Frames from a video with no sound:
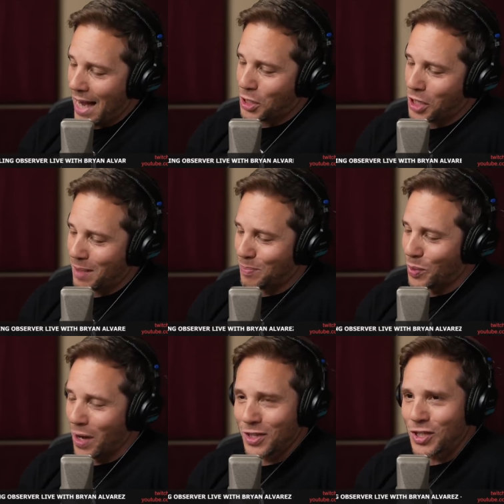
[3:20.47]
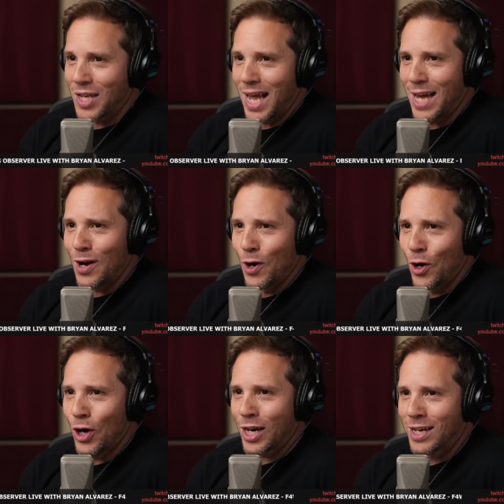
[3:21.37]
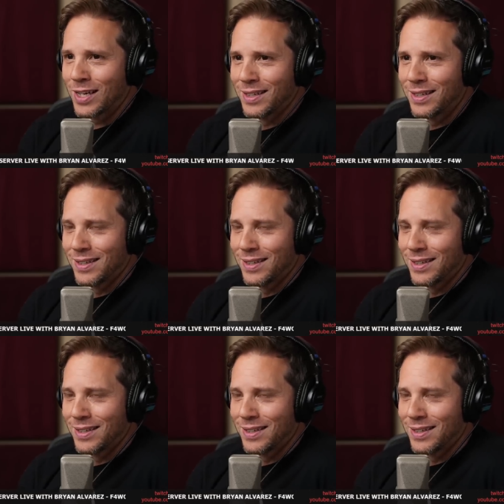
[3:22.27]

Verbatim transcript: Action Bronson and Hook